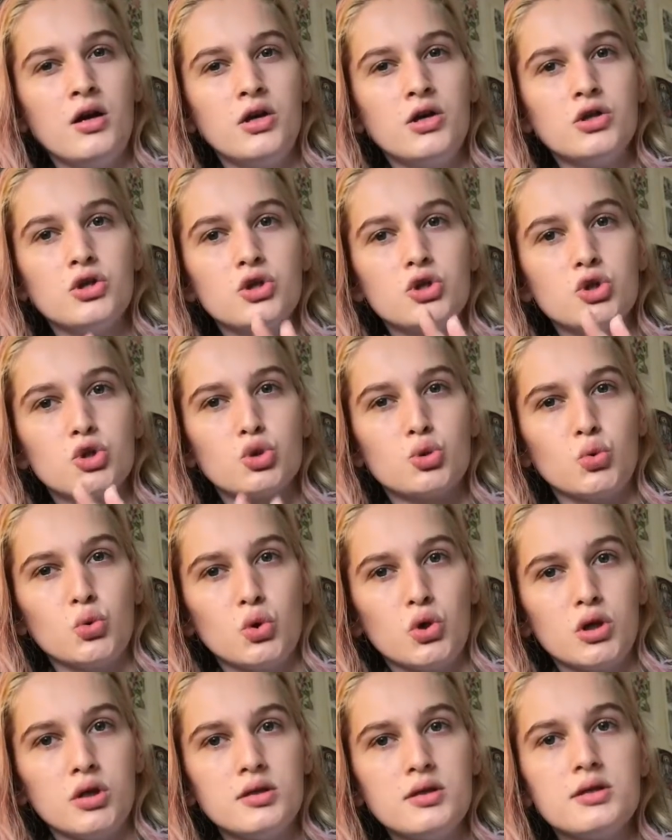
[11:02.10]

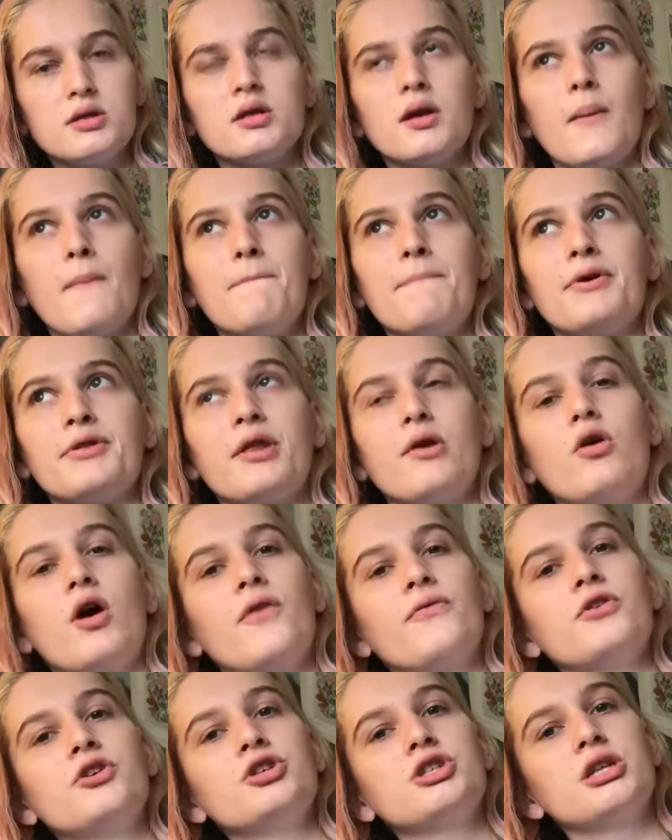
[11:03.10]
stores, but they'll
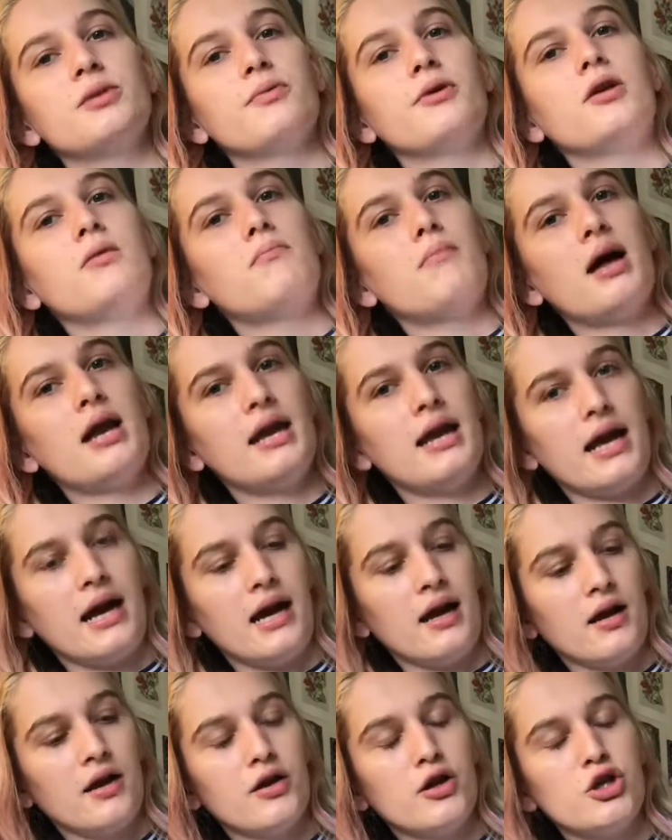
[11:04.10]
often ship on a Monday
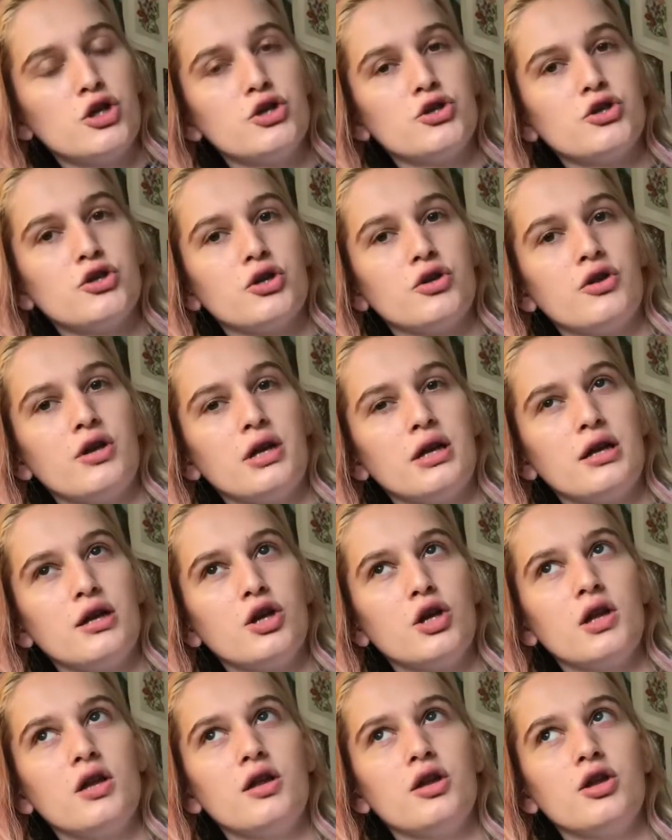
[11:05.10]
so that
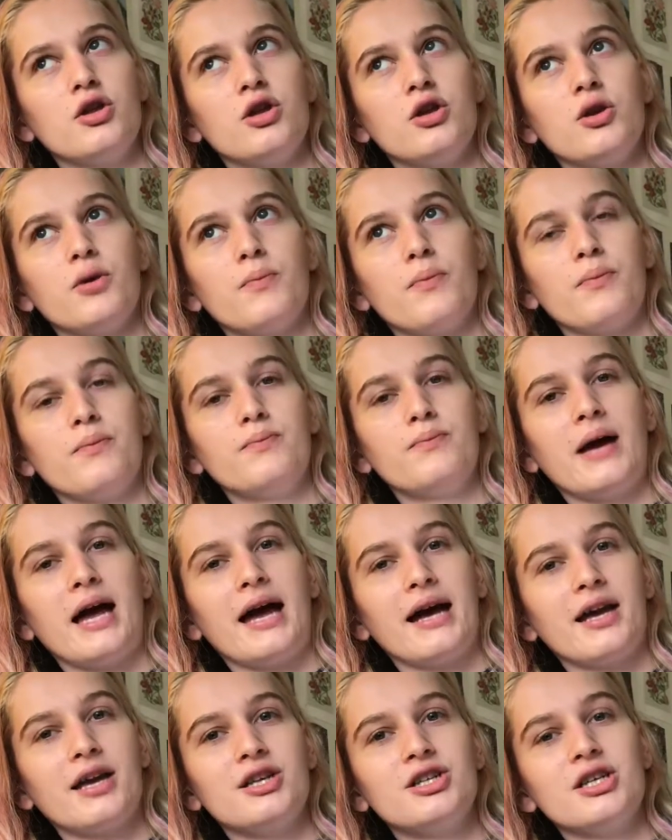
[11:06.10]
your
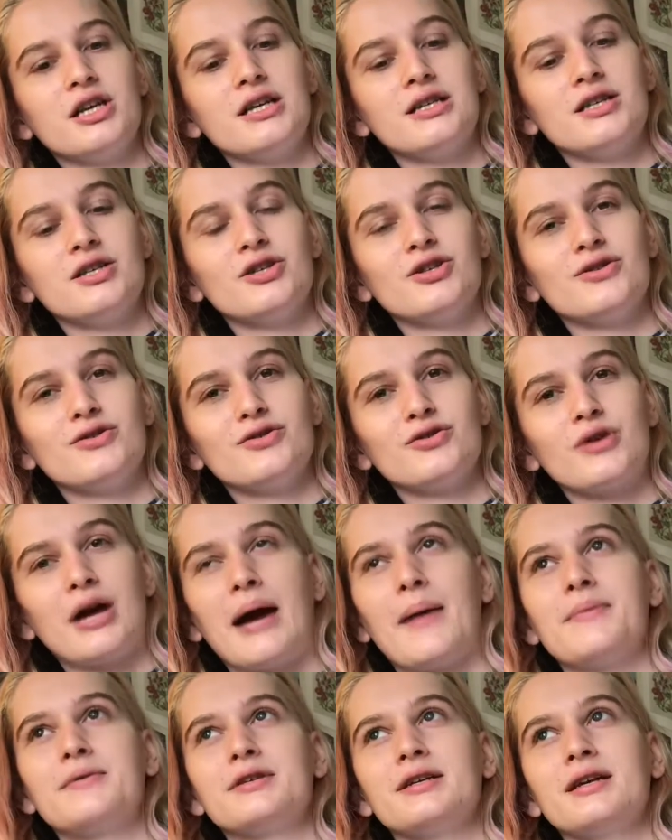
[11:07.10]
package isn't
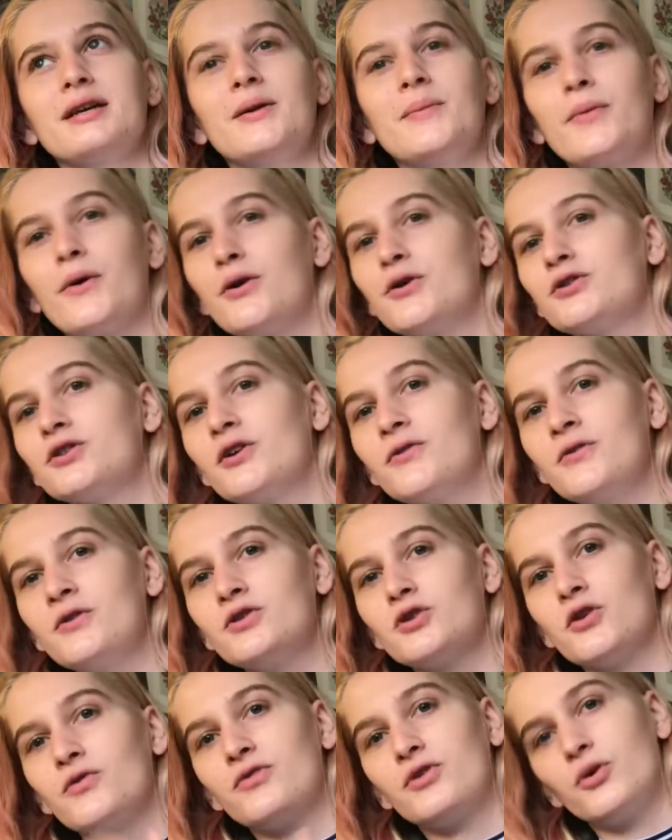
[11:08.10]
trapped in a post office
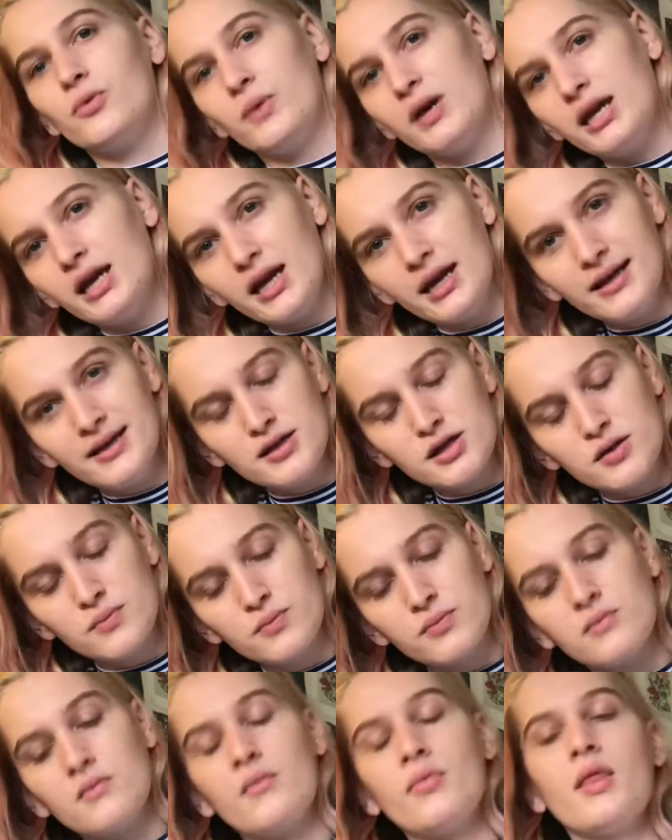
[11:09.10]
over the weekend.
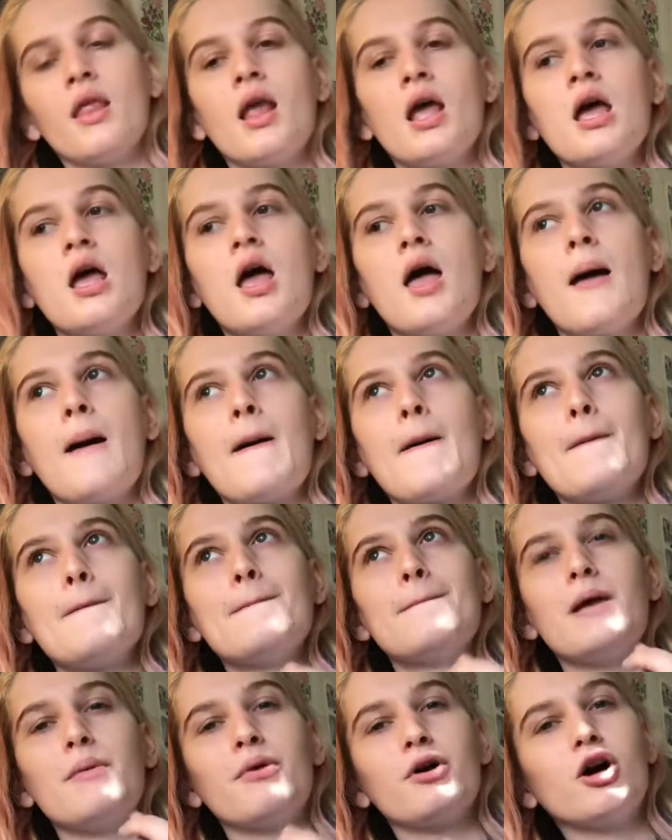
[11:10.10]

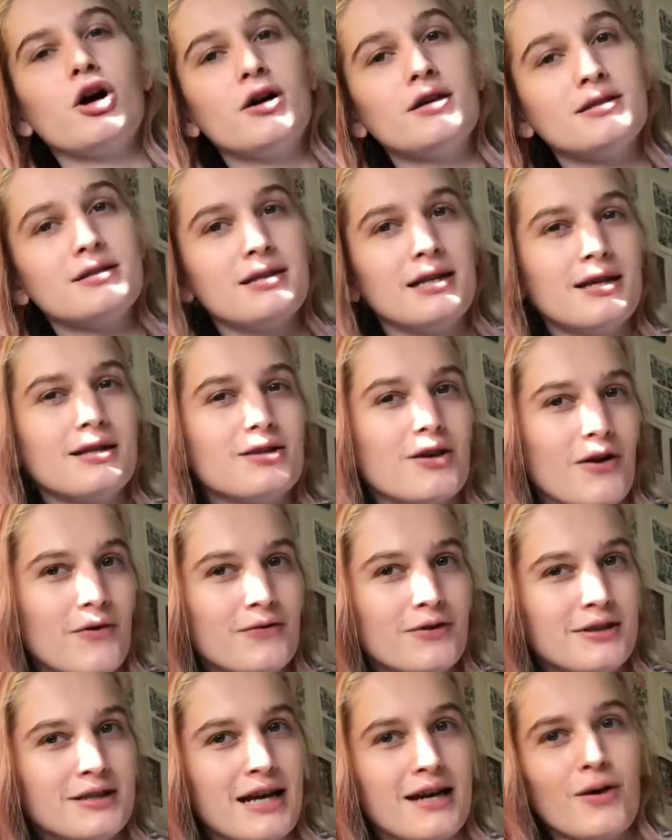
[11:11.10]
But because things
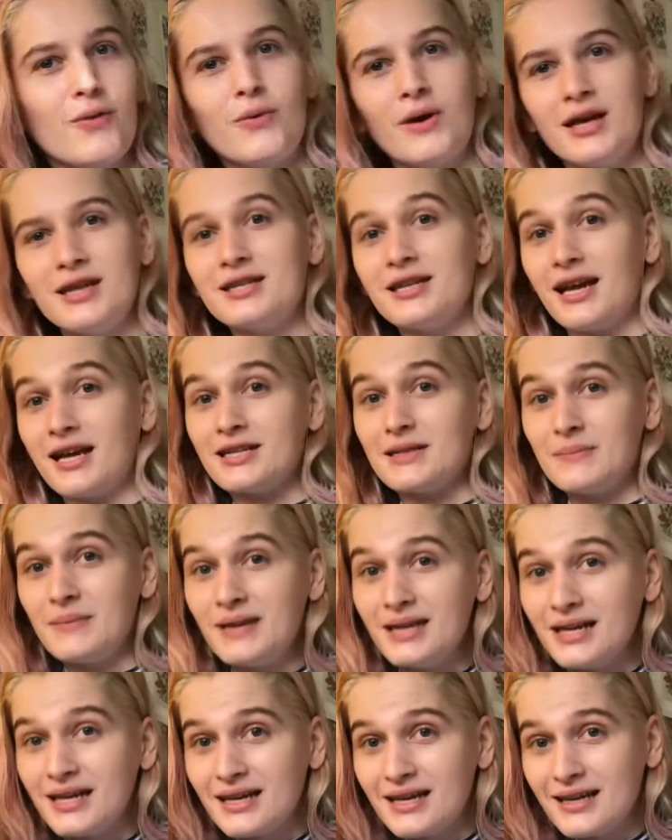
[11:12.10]
often take a week to get to
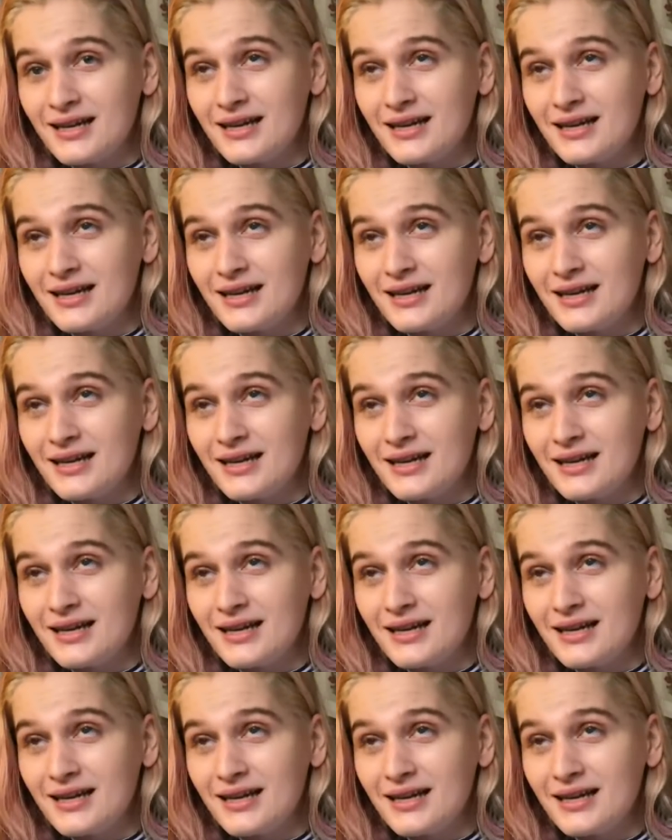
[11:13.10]
me,